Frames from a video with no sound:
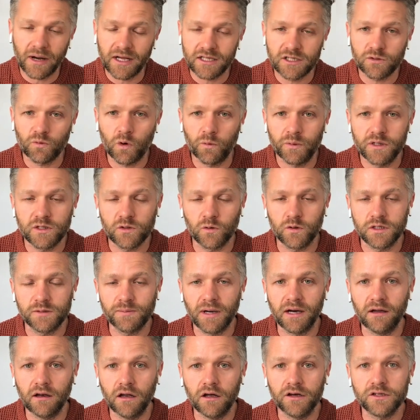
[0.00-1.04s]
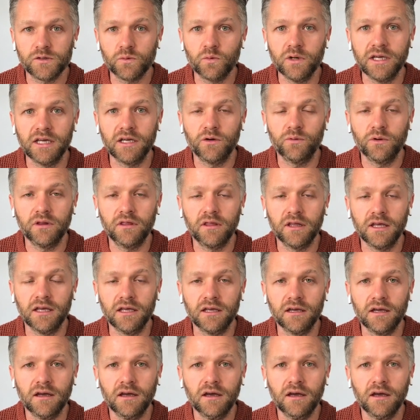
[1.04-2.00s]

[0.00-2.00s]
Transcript: to what we talked about last week with the